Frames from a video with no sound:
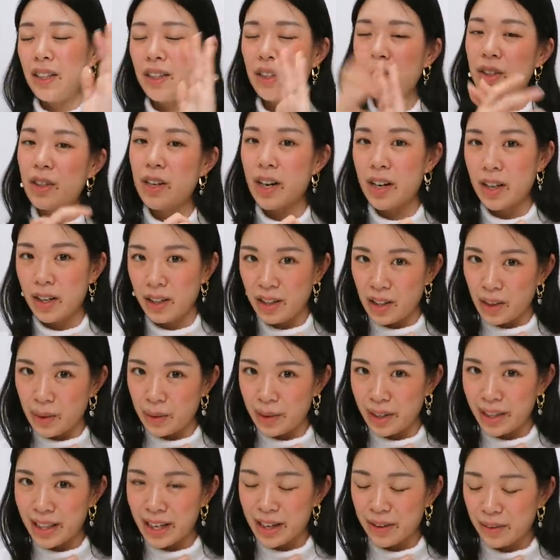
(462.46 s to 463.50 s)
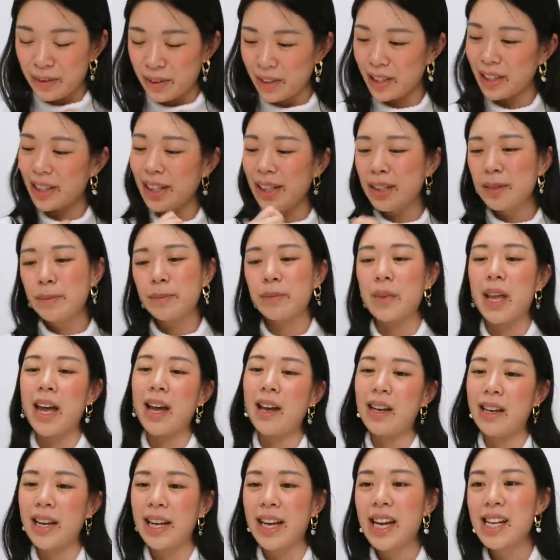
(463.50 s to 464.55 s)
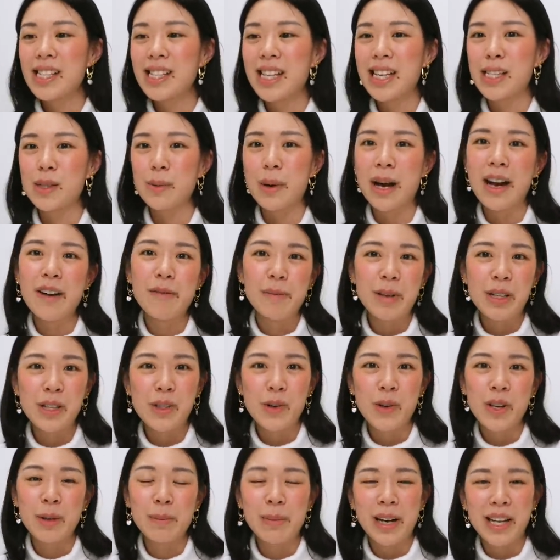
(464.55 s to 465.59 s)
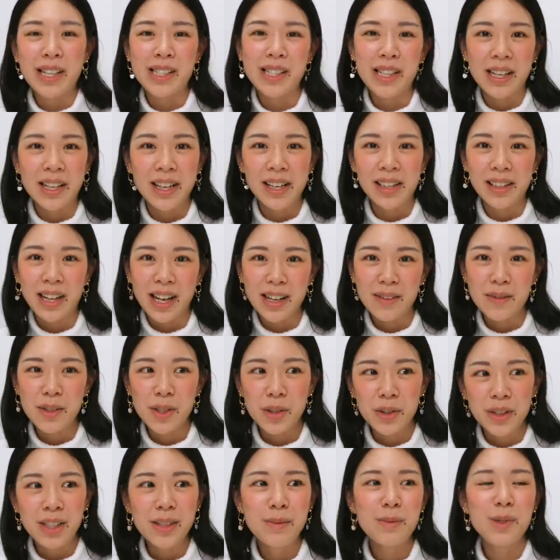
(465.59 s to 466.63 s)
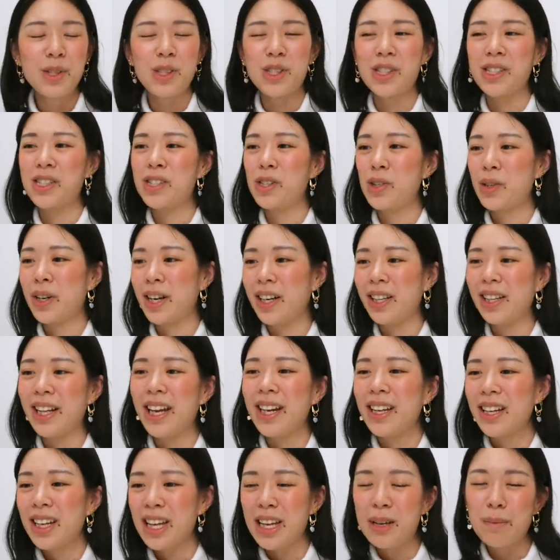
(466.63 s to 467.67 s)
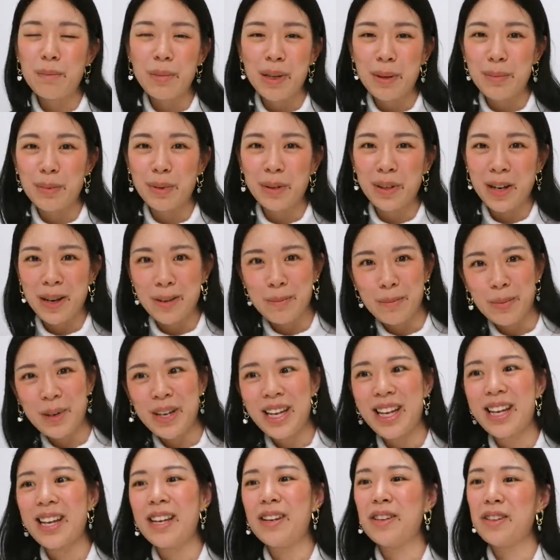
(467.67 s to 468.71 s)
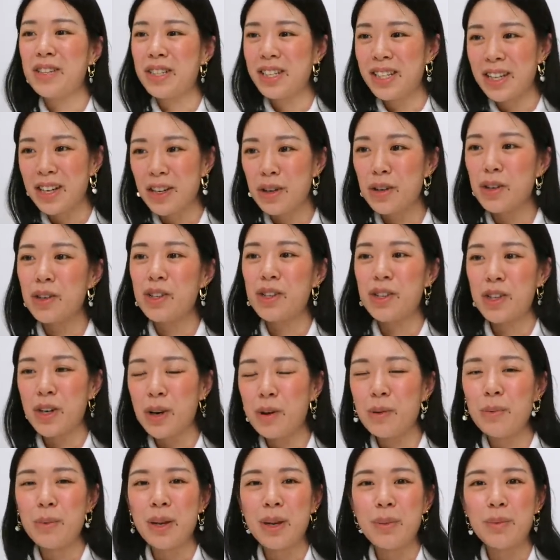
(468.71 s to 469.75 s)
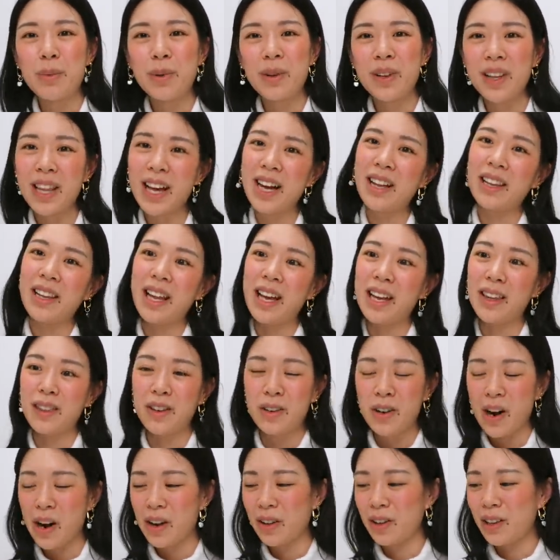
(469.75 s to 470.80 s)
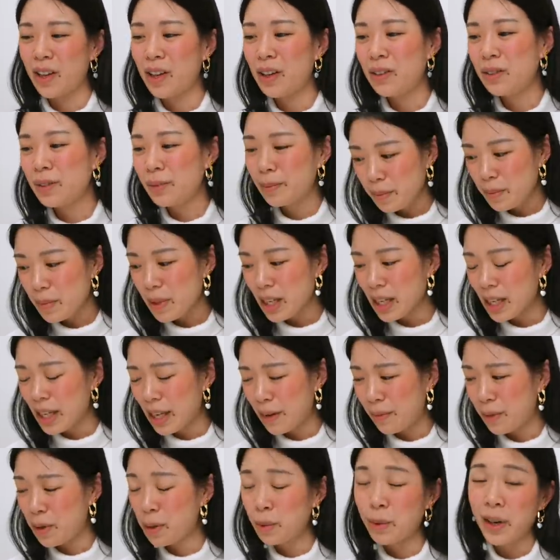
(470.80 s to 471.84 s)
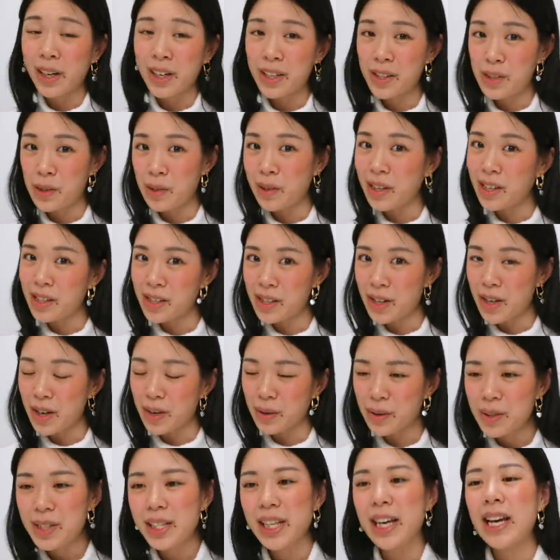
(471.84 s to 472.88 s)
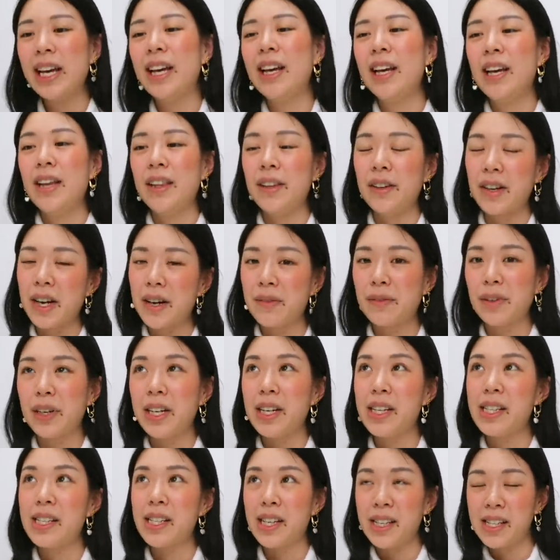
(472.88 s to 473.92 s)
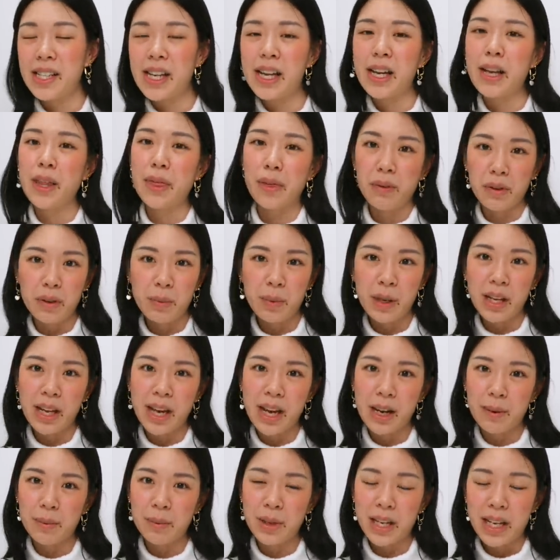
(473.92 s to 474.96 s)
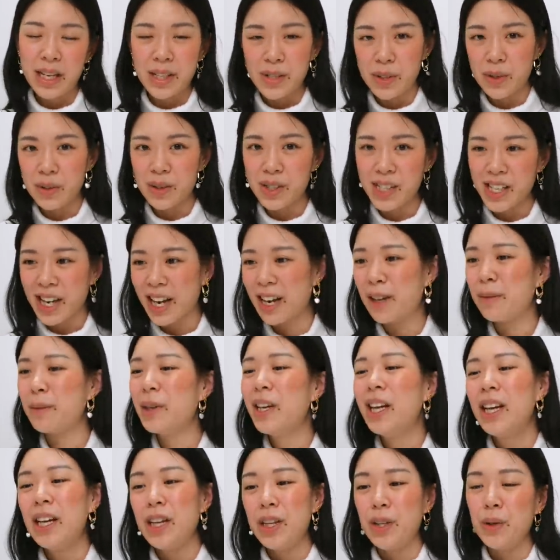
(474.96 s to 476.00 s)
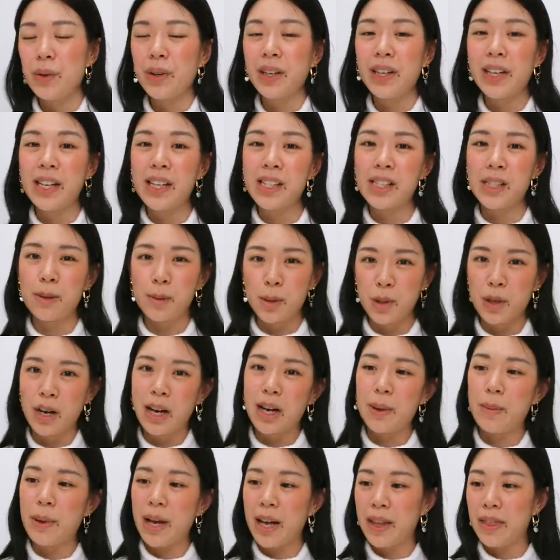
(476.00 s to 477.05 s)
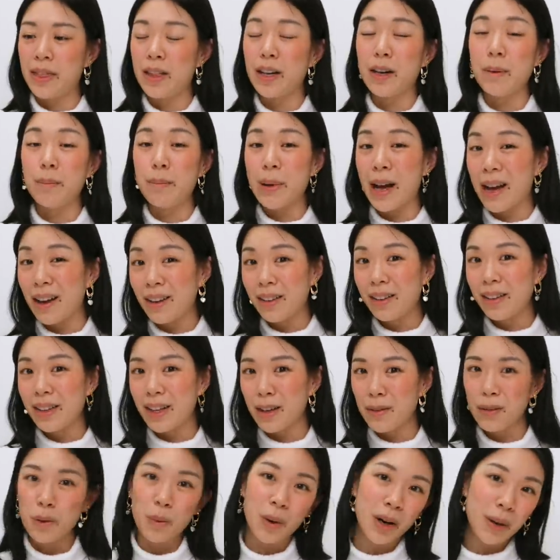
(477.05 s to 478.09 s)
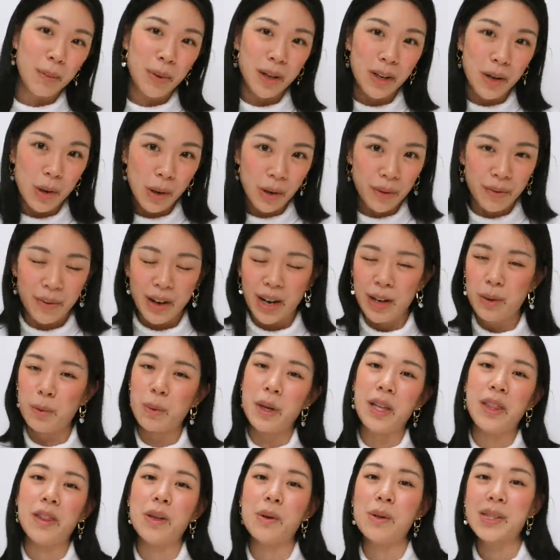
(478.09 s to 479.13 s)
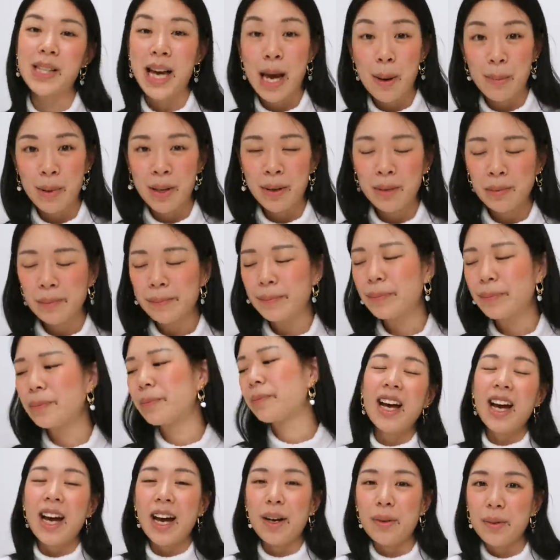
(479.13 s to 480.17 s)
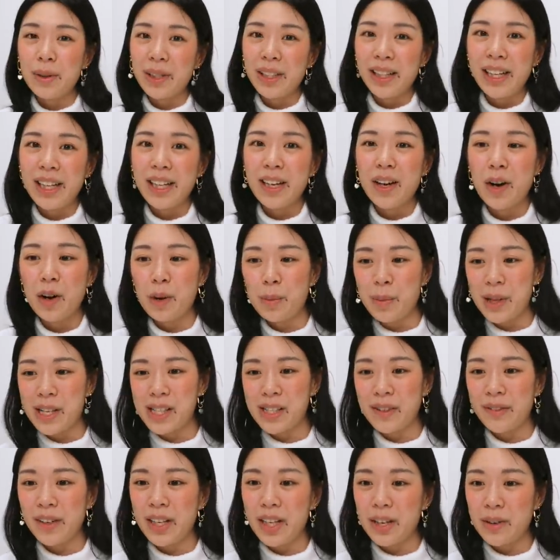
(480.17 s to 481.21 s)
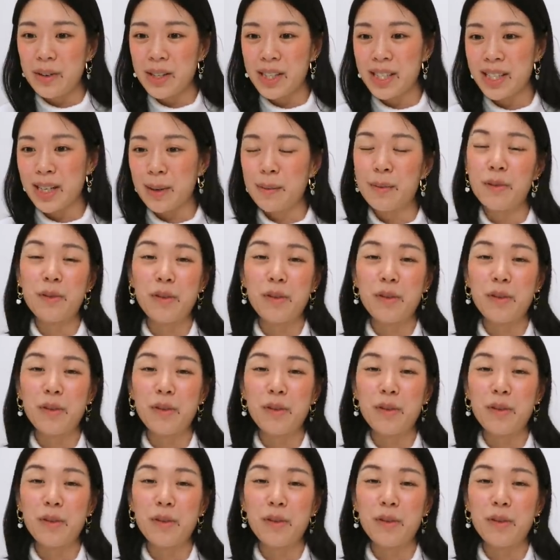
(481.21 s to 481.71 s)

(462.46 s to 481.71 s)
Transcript: you're not alone in that feeling. And I guess that's why I've been doing my Sunday live streams, just to try to like keep people company and show people that like they're not alone. If you want to tune into those, they're every Sunday, 3 p.m. Eastern time. You can hit subscribe and the bell if you want to be notified when those happen. I really hope this video is some